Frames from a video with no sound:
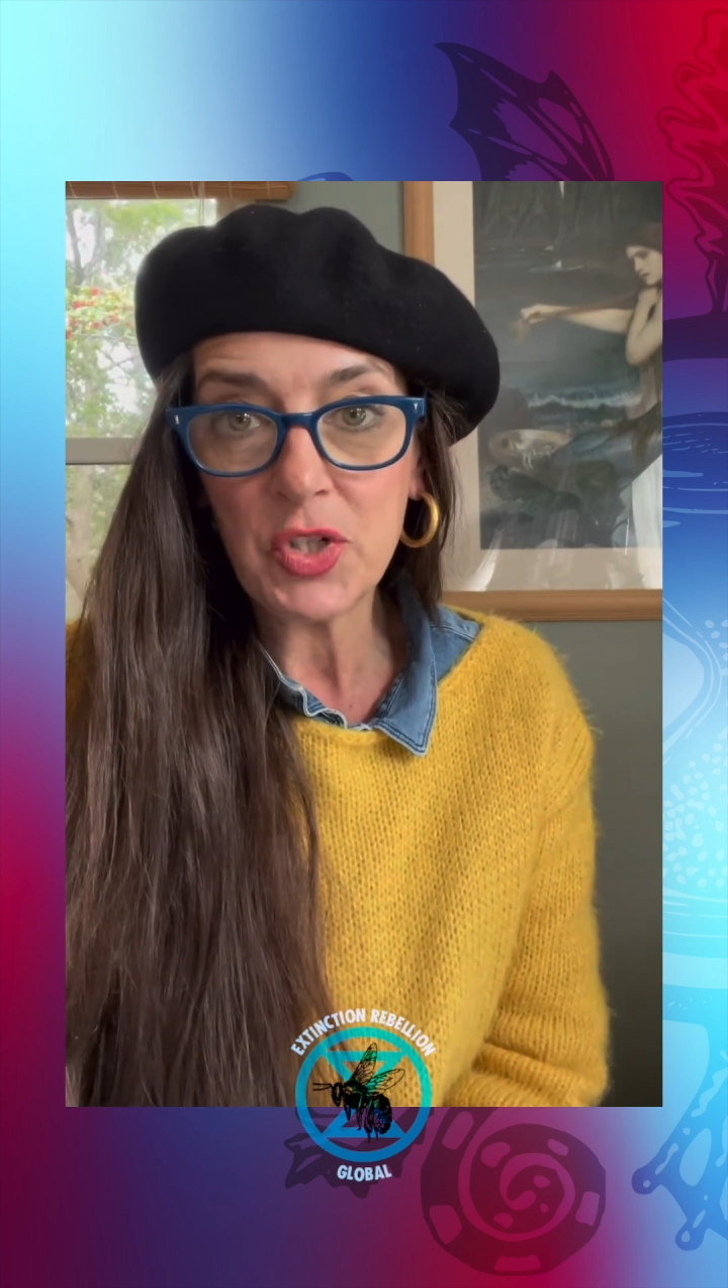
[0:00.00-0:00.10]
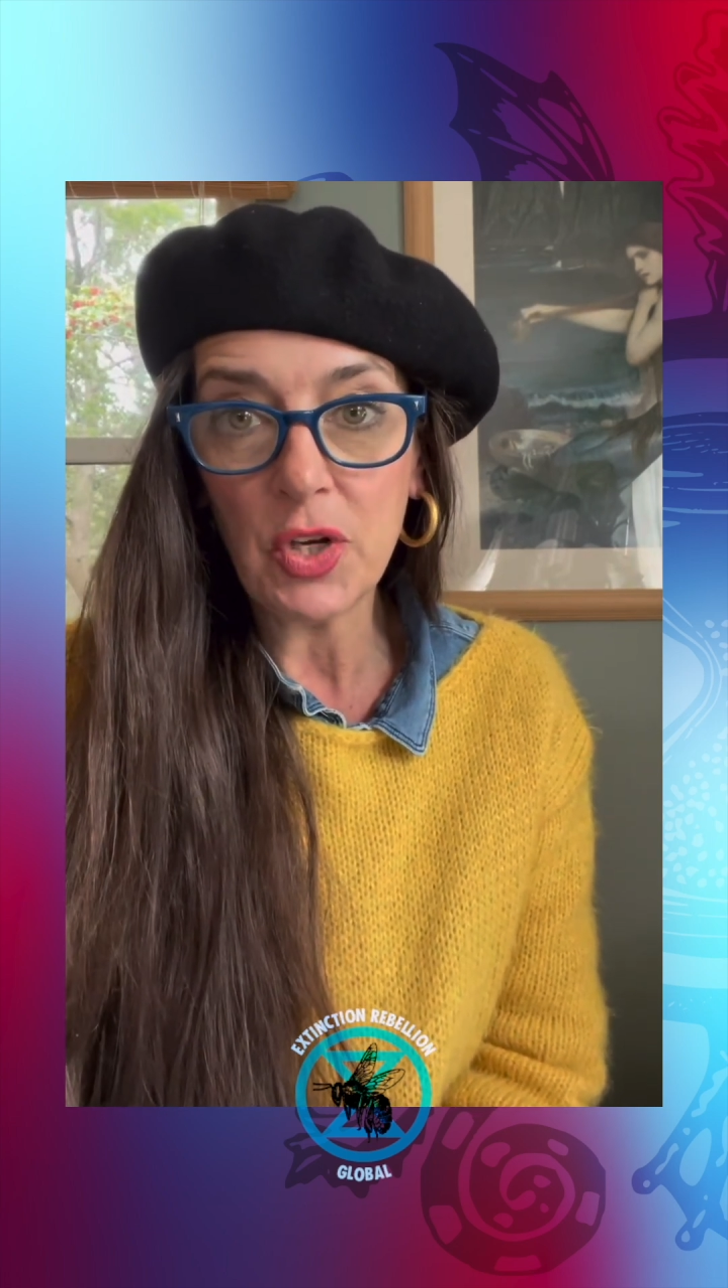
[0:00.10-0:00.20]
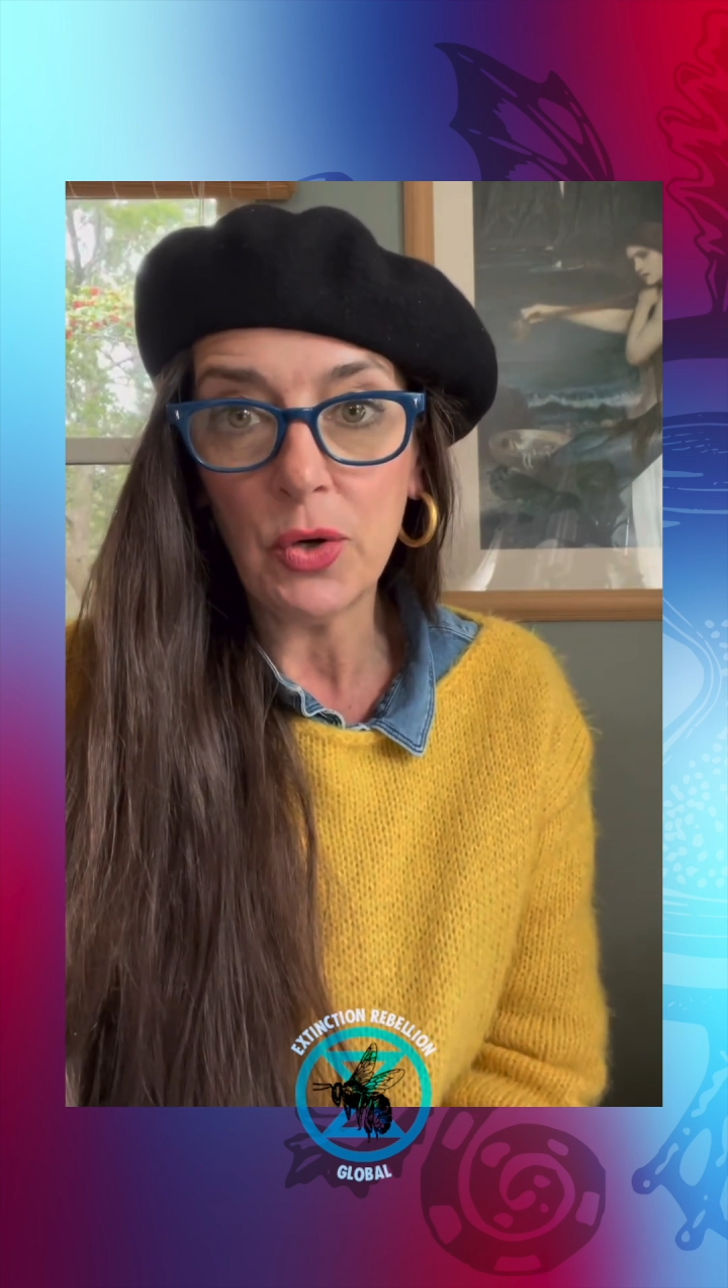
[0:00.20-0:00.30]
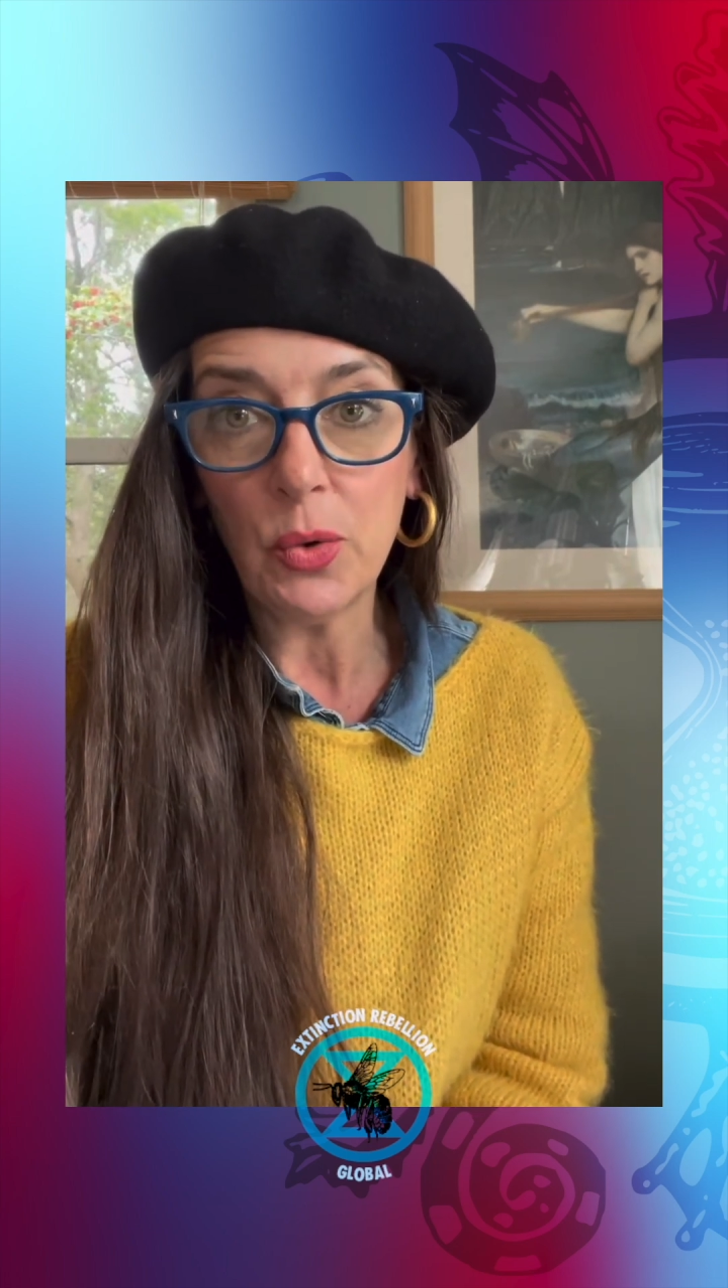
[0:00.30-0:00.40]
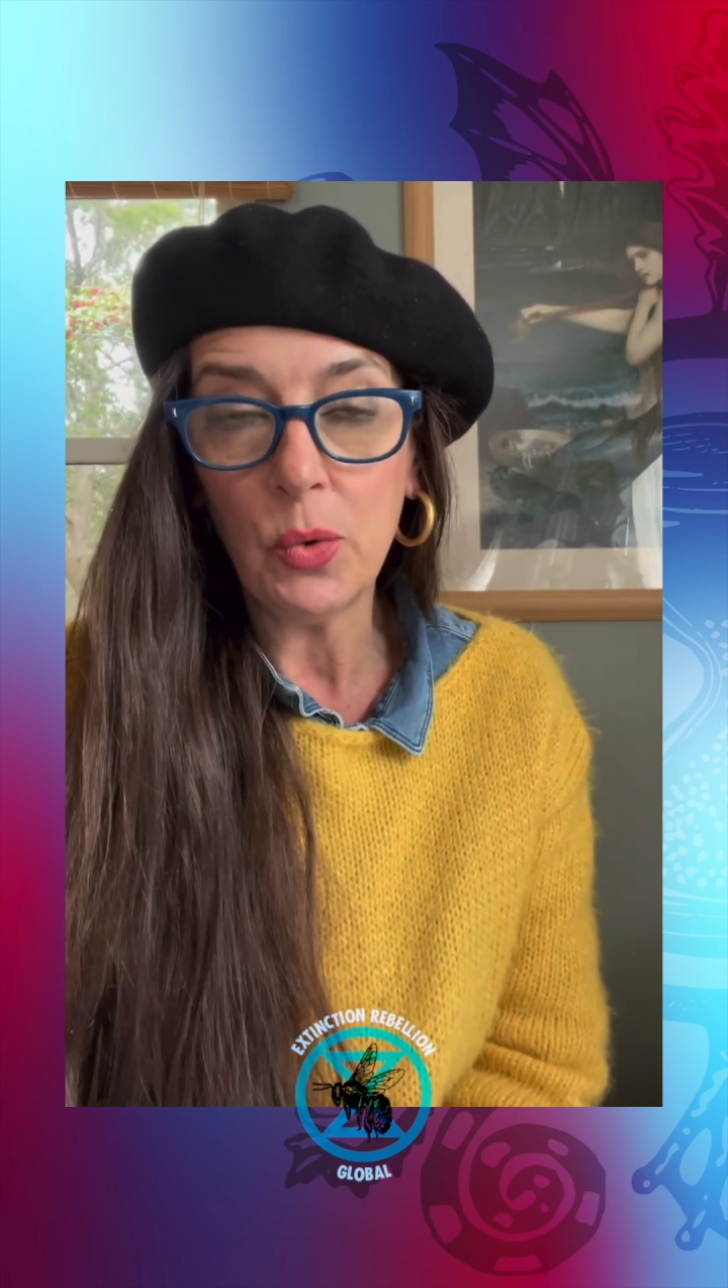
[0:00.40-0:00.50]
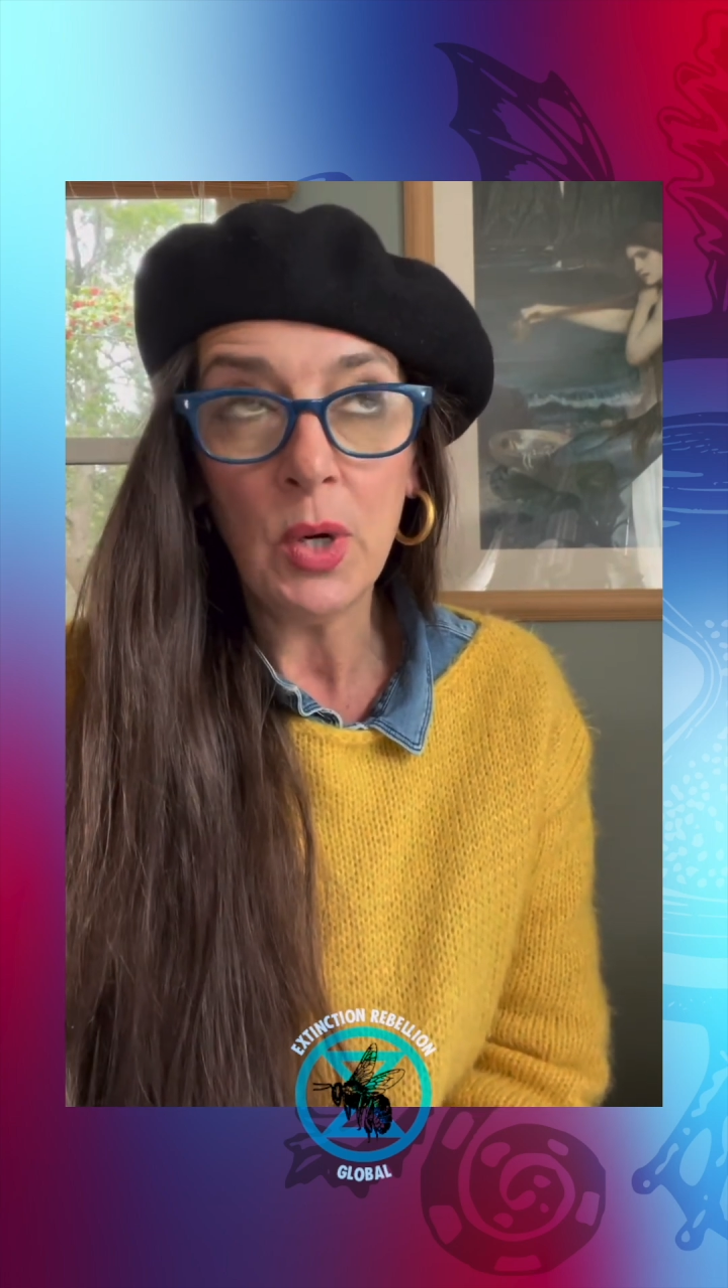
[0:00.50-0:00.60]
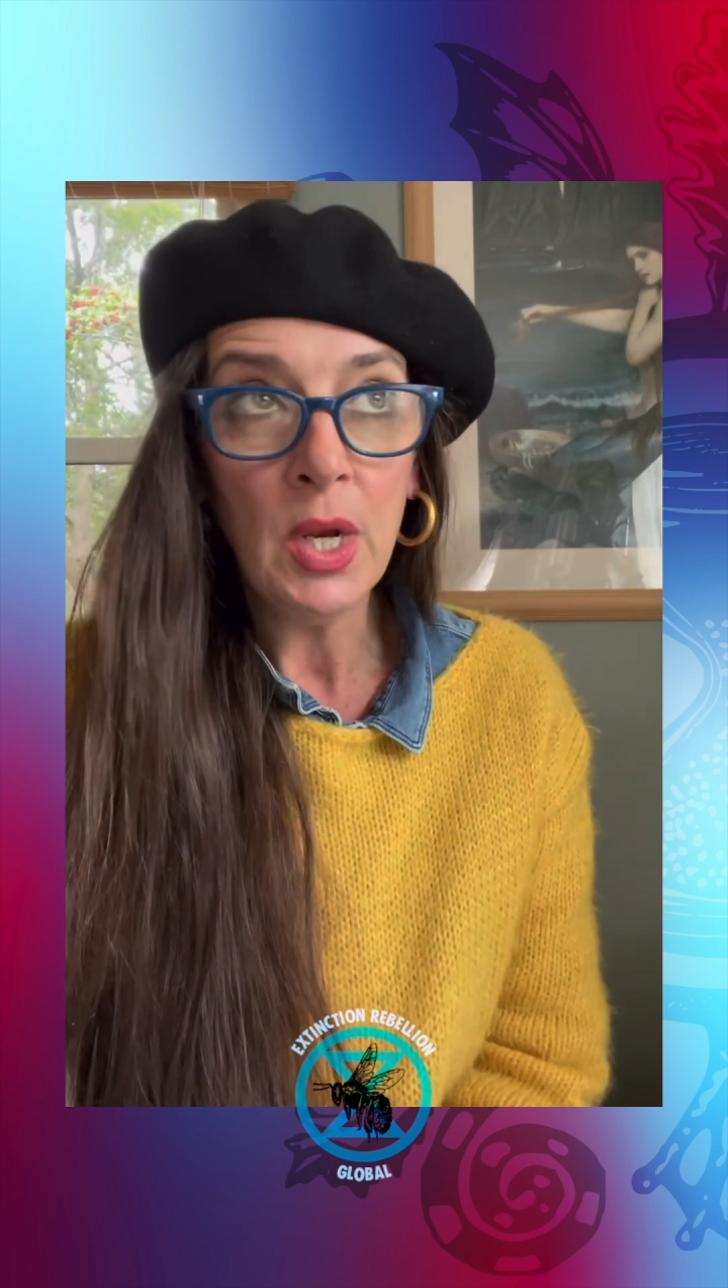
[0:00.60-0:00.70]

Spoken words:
So